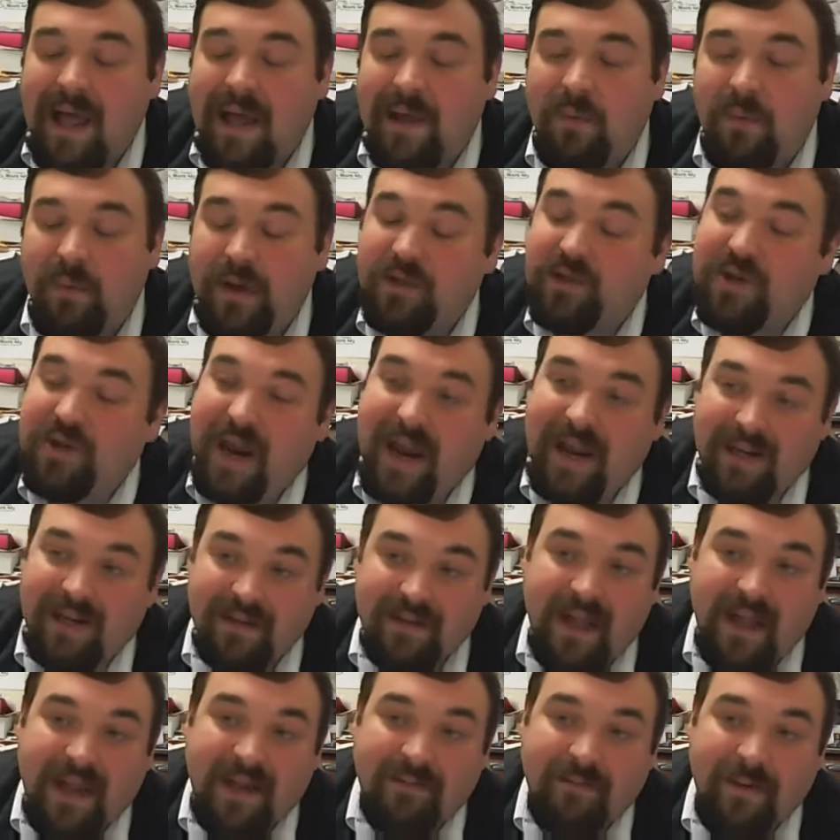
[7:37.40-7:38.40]
We tracked,
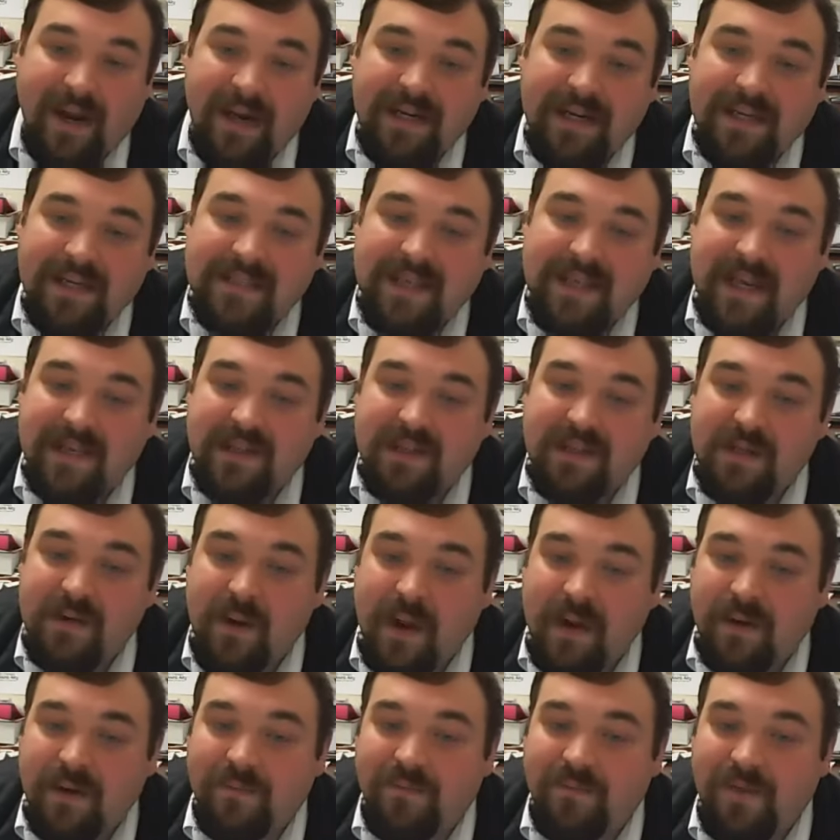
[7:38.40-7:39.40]
like Randy said,
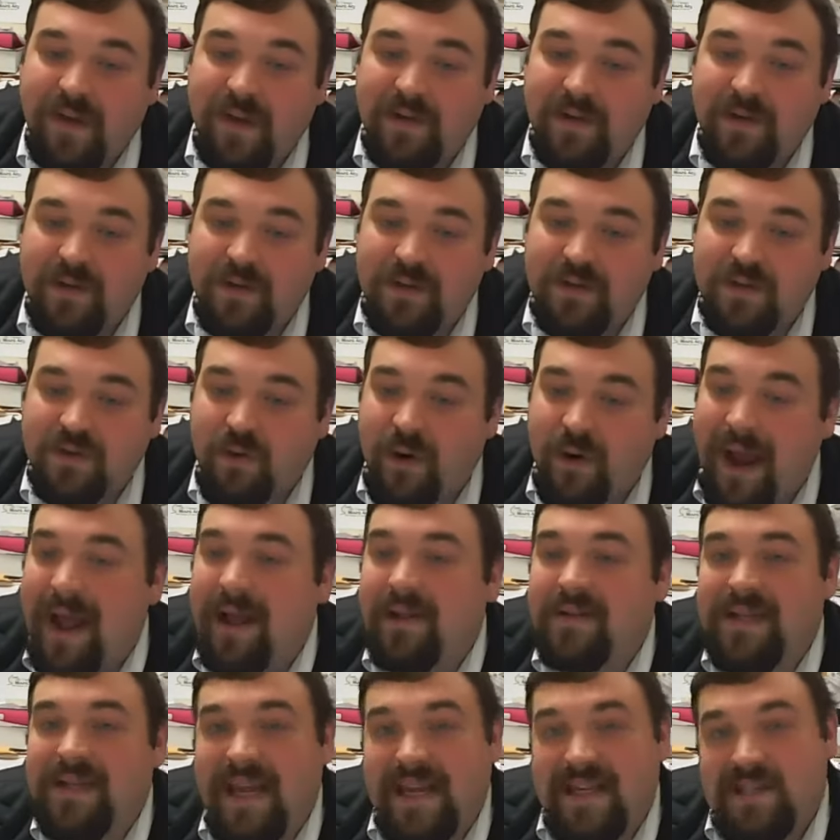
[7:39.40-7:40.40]
200 vendors,
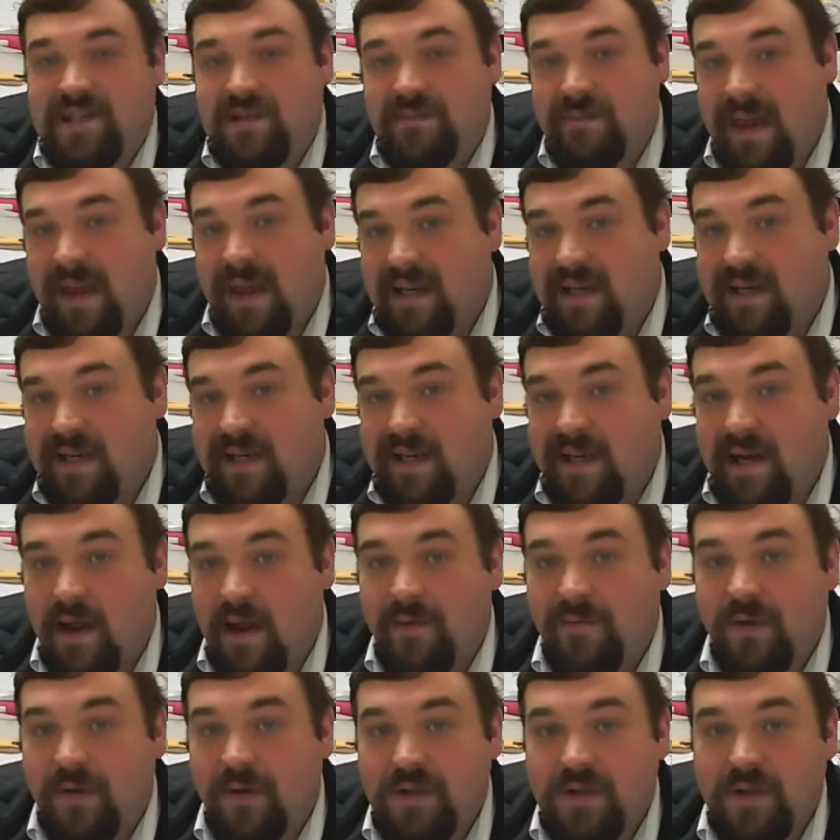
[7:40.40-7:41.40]
crowds estimated at
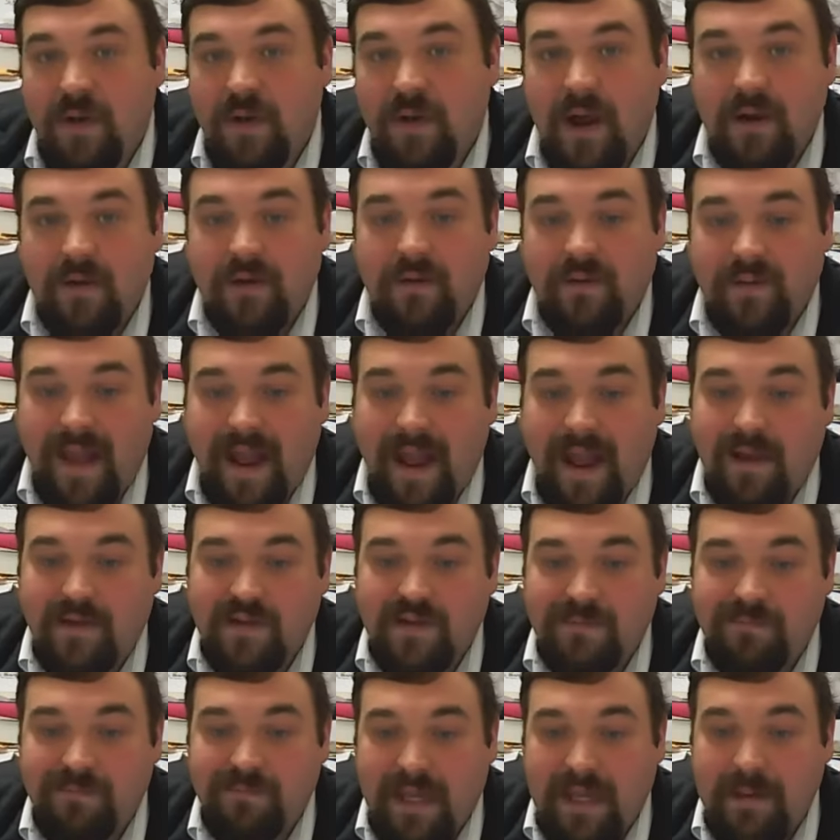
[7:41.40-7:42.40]
over
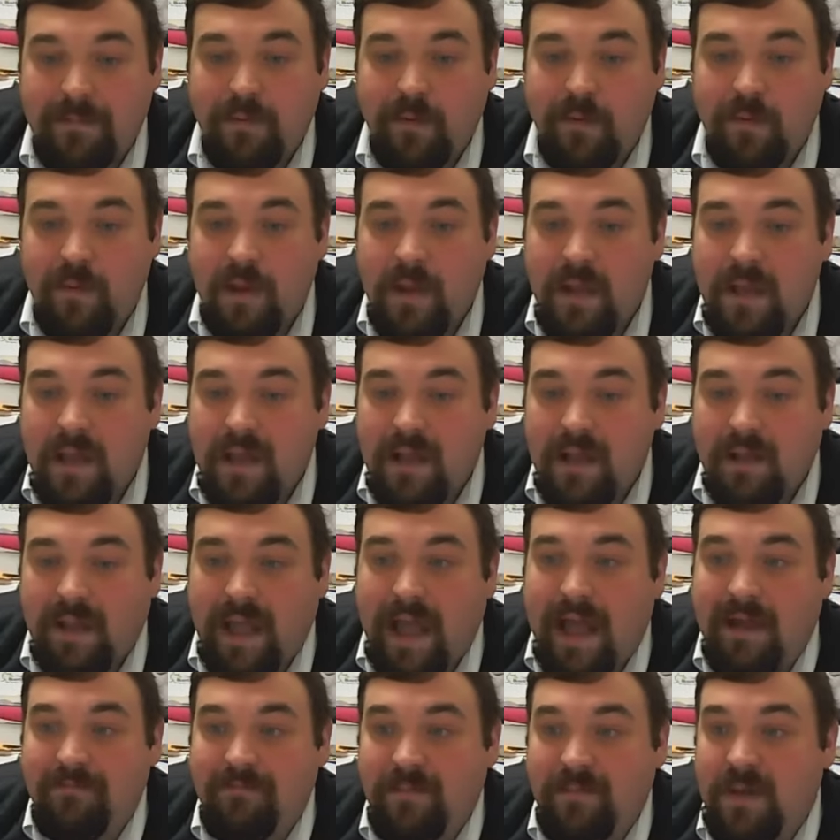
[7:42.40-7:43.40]
200,000 people,
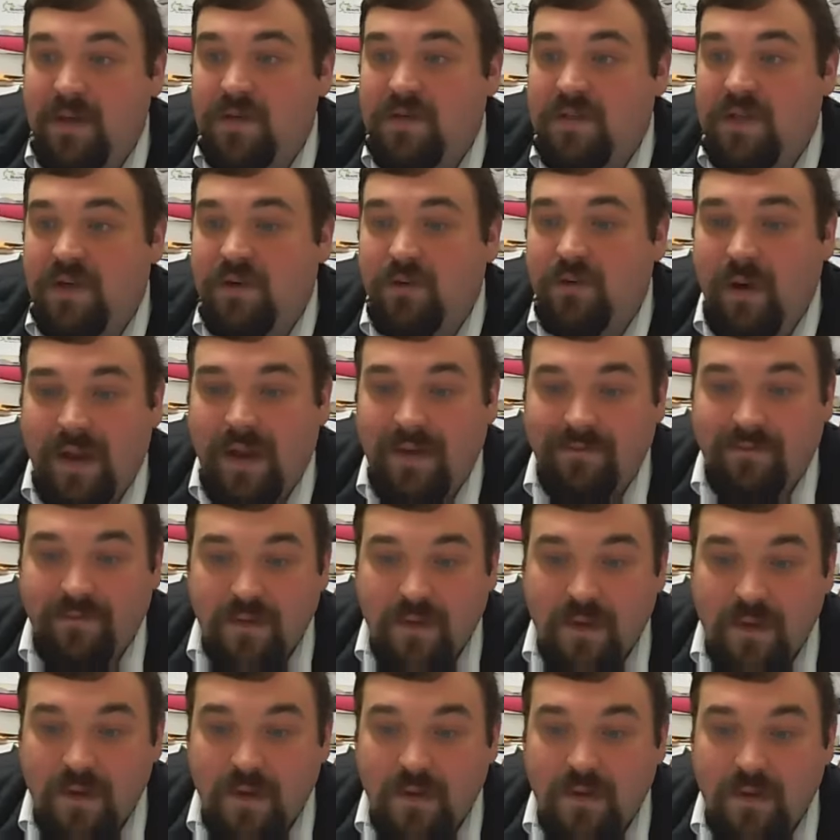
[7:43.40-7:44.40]
live music, great
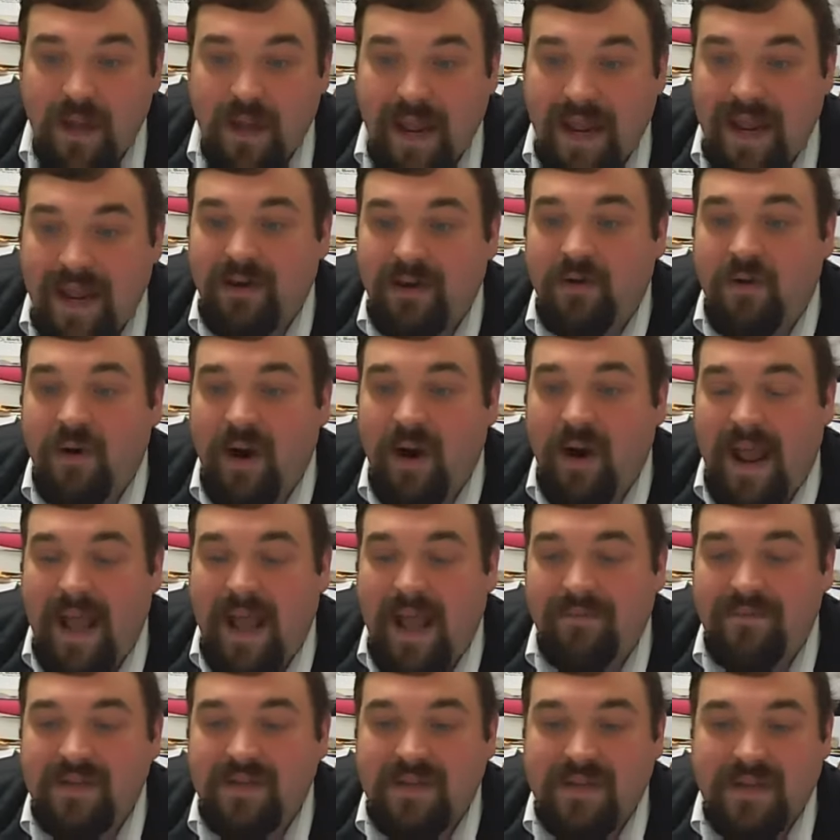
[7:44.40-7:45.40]
food,
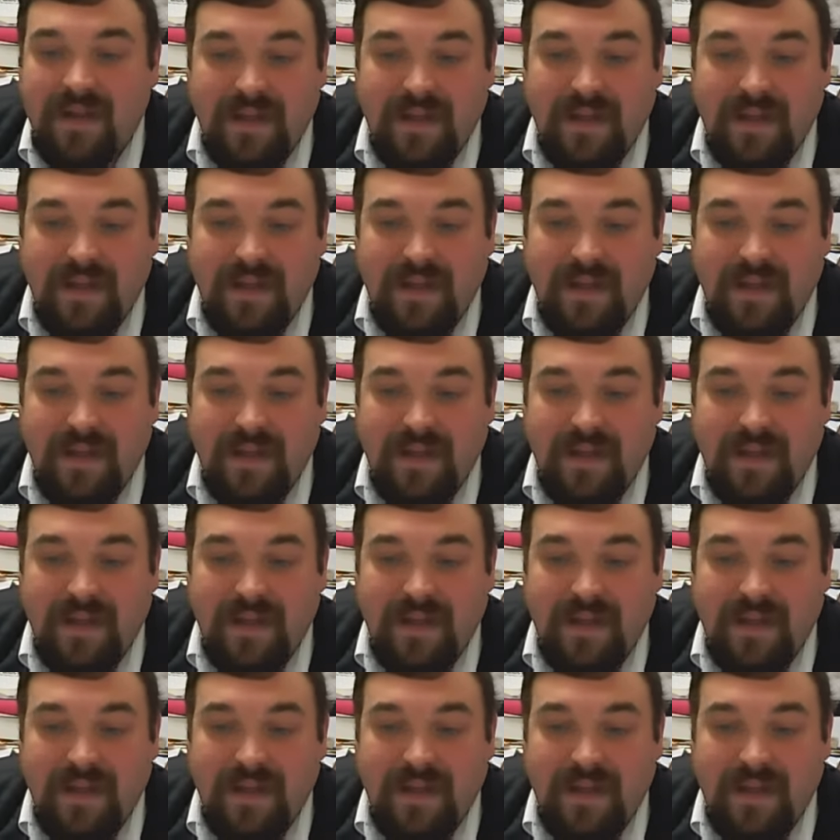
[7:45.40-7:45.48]
handcrafts,